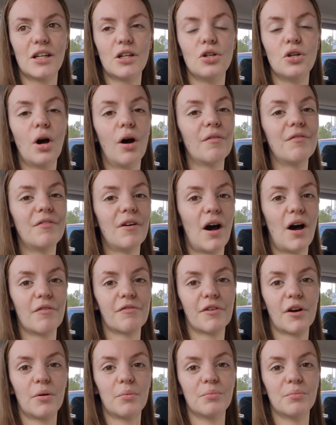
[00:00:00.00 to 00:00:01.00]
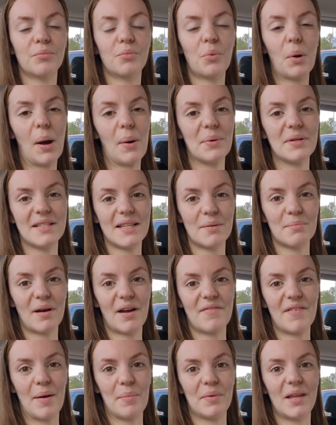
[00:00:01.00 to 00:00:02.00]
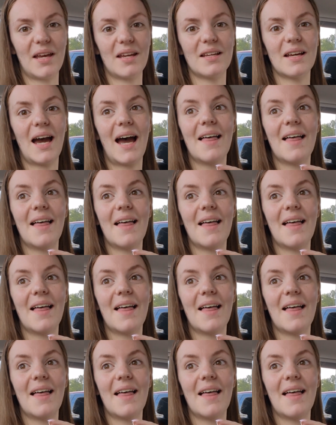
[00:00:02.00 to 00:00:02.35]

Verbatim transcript: not far from where we're seeing my family